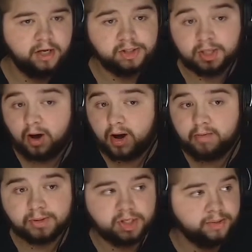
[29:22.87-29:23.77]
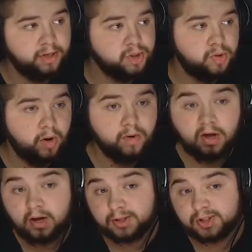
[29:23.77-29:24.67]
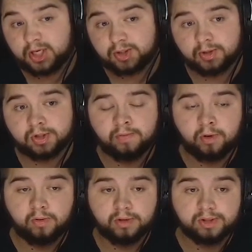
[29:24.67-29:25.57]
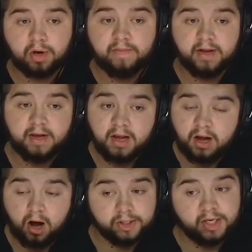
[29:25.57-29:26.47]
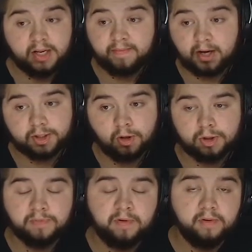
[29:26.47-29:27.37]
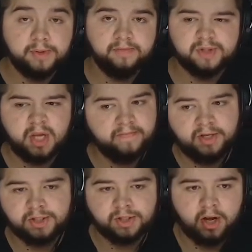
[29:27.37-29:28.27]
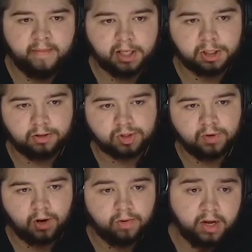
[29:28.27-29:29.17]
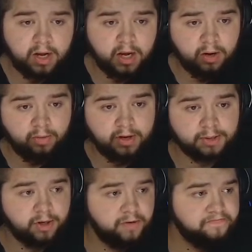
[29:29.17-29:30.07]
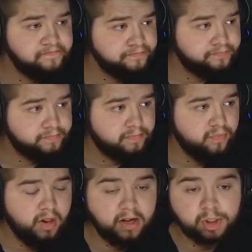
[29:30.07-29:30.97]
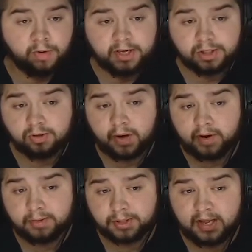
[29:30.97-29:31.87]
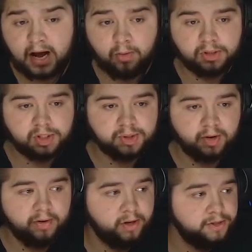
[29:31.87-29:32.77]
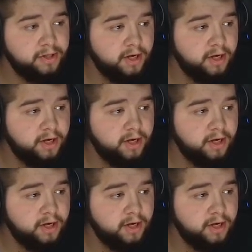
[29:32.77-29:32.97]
Tonali with 7 as well. 6 for Samori. So, I mean, our centre-backs contributing from set pieces, I imagine, as well. We have got 22 coming in for Leao, which is very good.